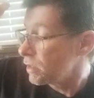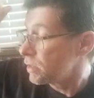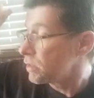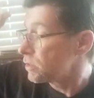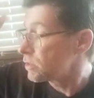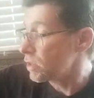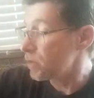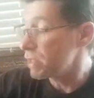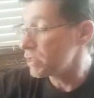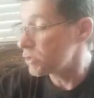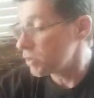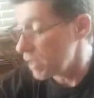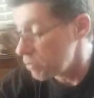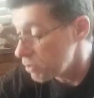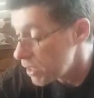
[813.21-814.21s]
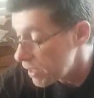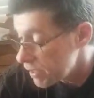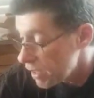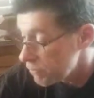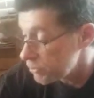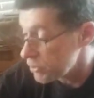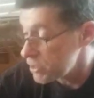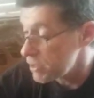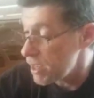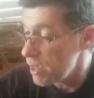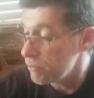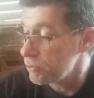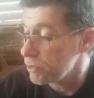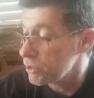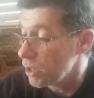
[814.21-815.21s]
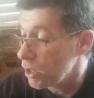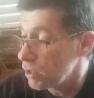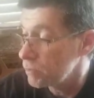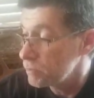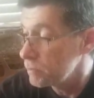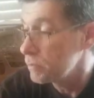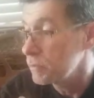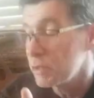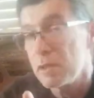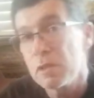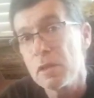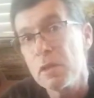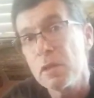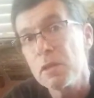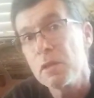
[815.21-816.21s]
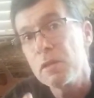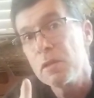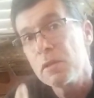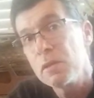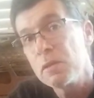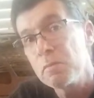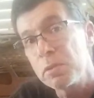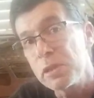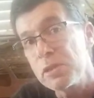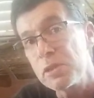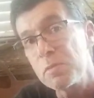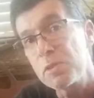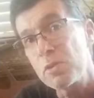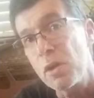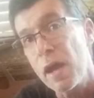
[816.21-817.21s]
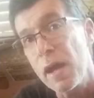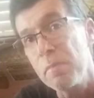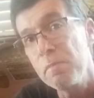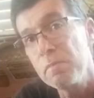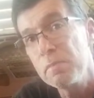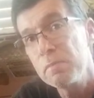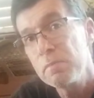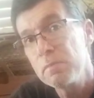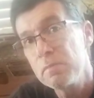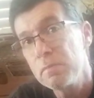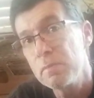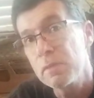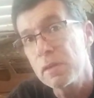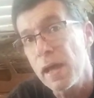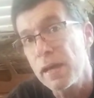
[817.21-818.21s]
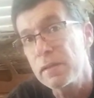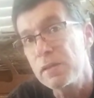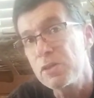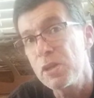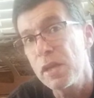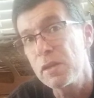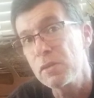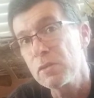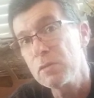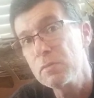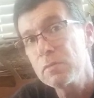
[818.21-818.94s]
So that's great what I got for today for y'all. Please subscribe, like the channel,